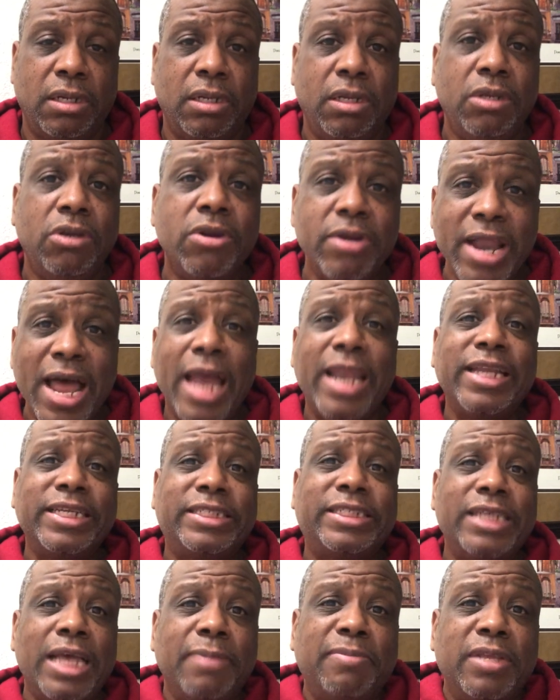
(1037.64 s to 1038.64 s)
You're not
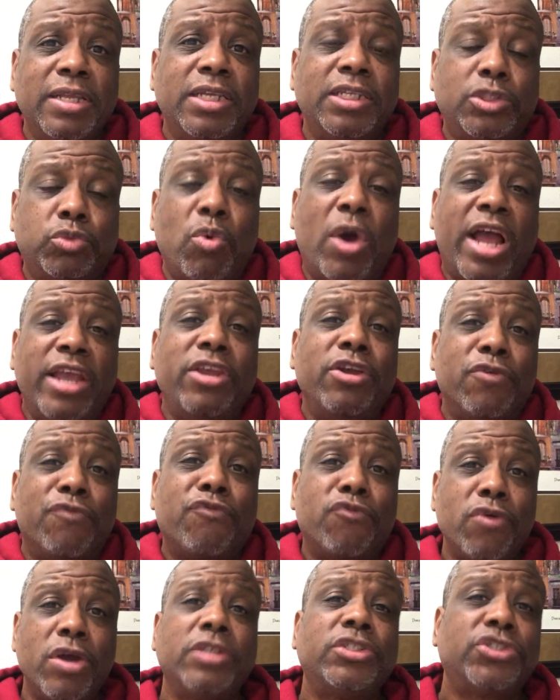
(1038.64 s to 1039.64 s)
accepting is why you're
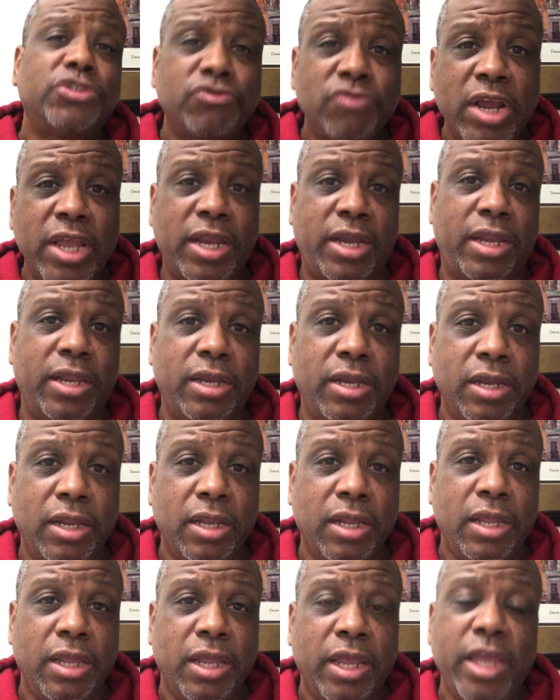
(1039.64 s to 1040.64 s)
frustrated.
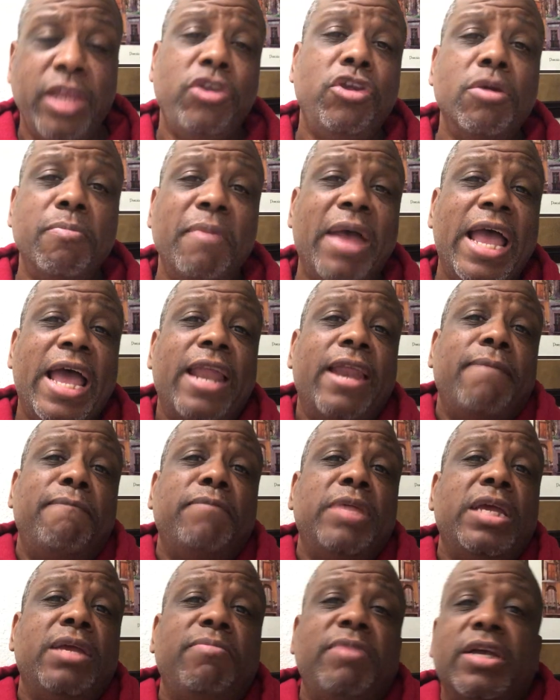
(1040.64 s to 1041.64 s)
And you're mad at
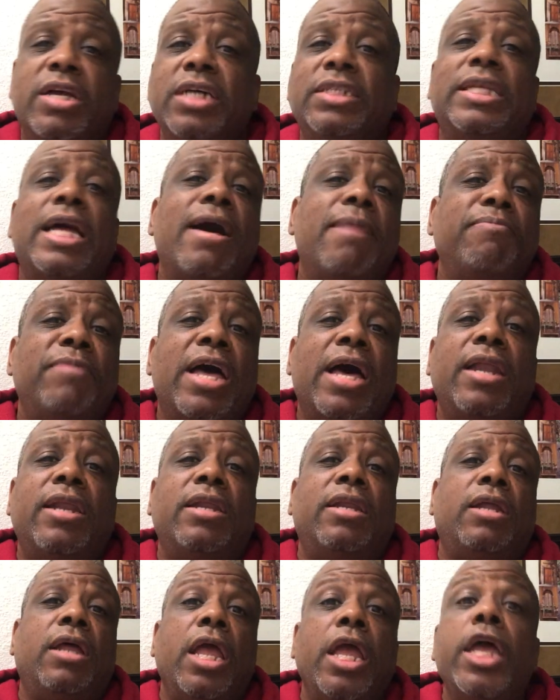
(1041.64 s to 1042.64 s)
me because I'm not
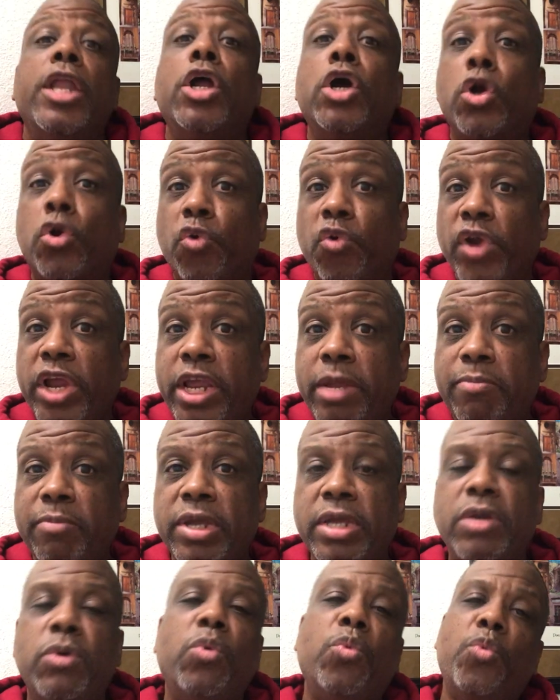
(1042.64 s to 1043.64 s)
in
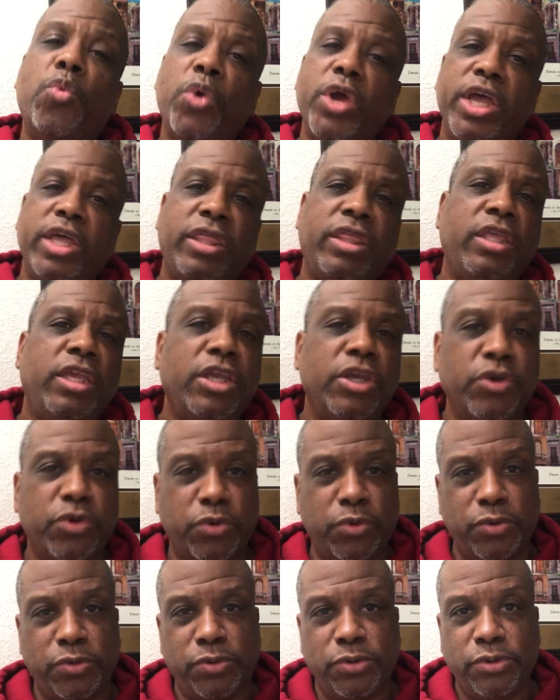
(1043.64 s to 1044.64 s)
agreement with
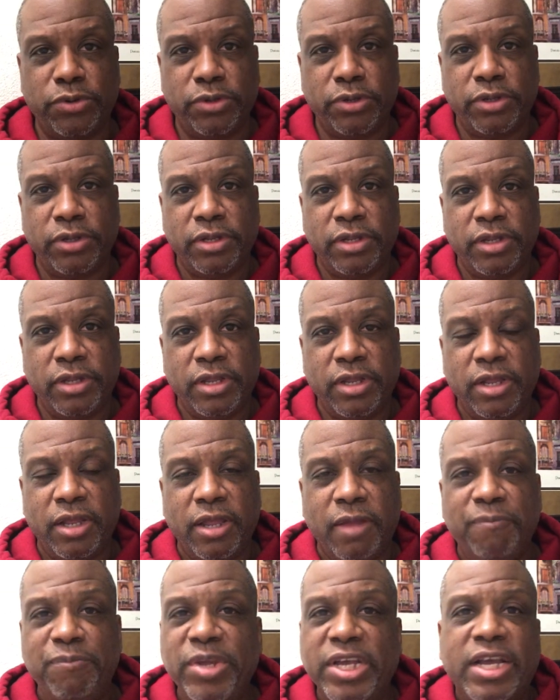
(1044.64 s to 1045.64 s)
you.
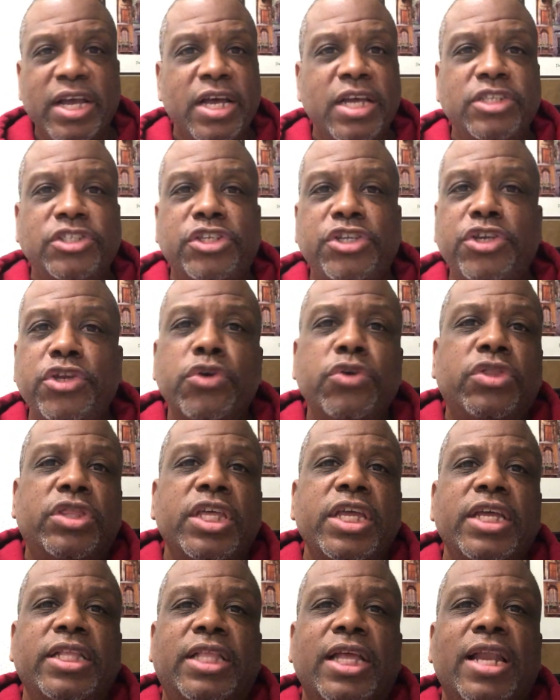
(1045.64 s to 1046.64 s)
Because you
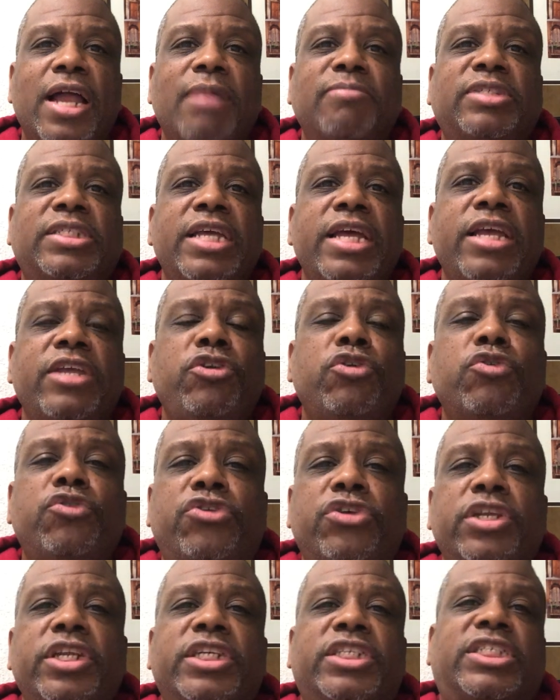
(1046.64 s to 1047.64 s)
think that I'm saying you
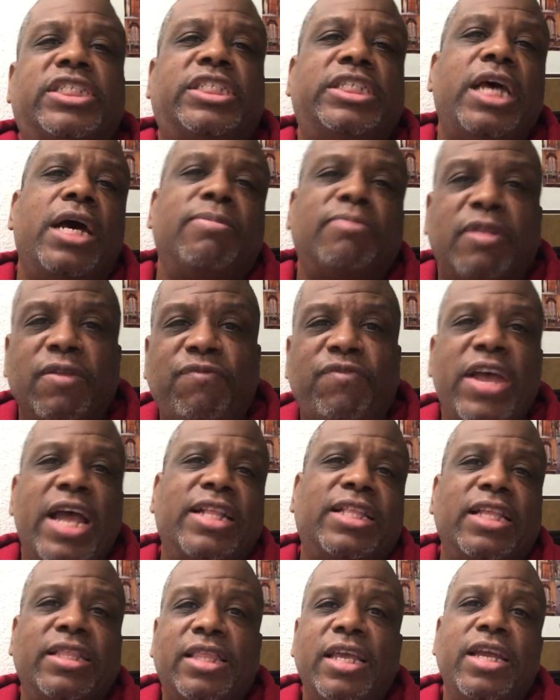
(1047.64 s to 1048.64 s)
should accept the
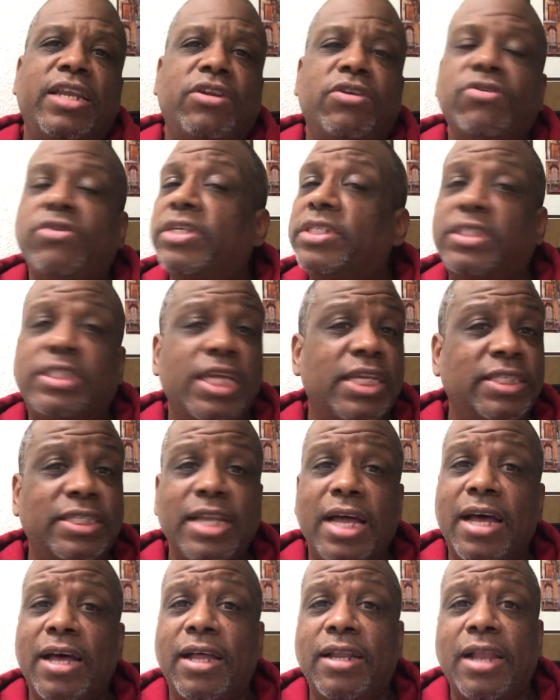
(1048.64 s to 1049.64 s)
fact that they do this. That's
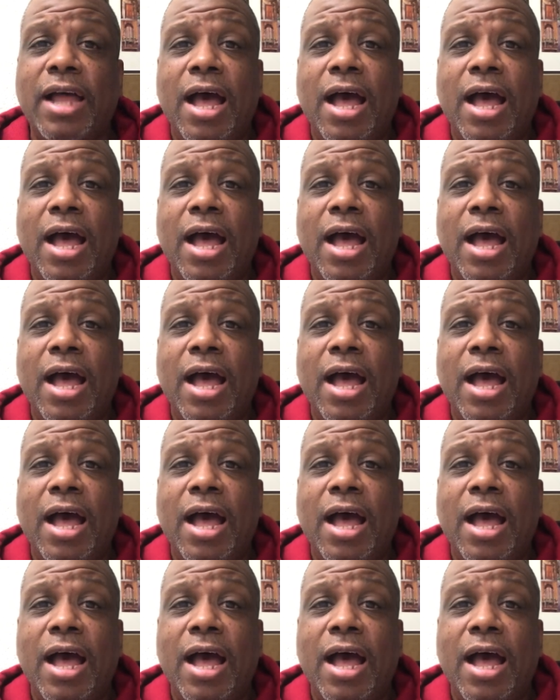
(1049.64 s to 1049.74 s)
not.